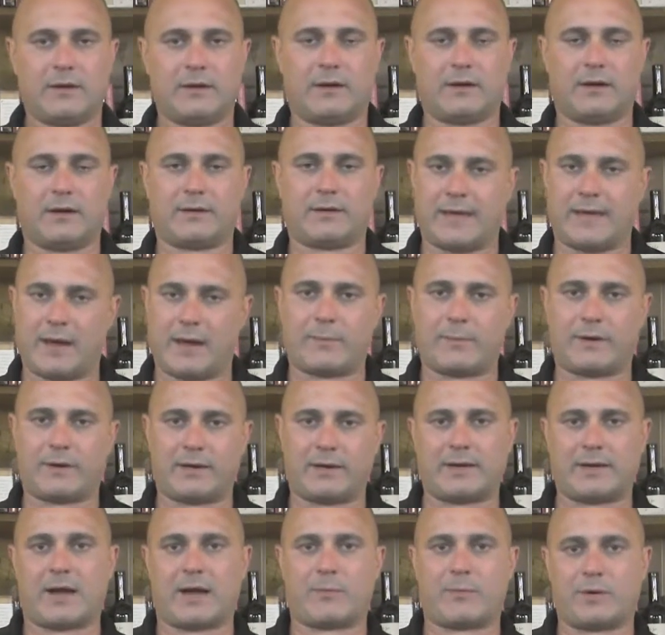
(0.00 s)
uh,
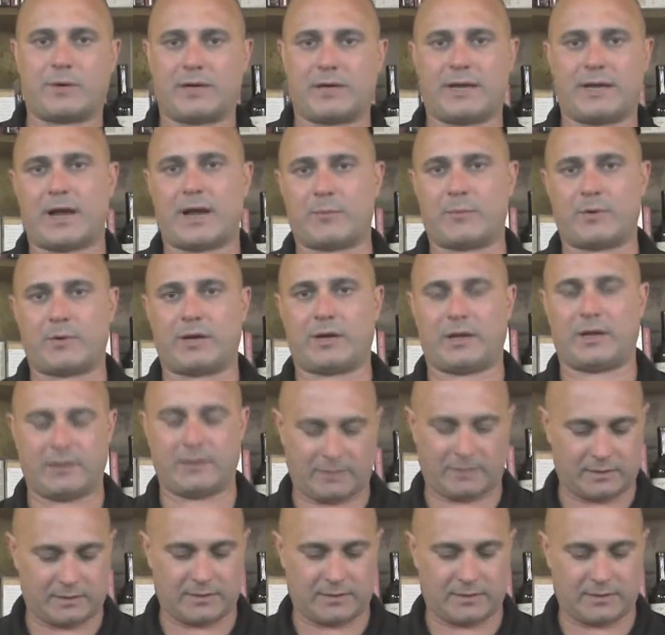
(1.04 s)
Cabernet, Cabernet, Cabernet.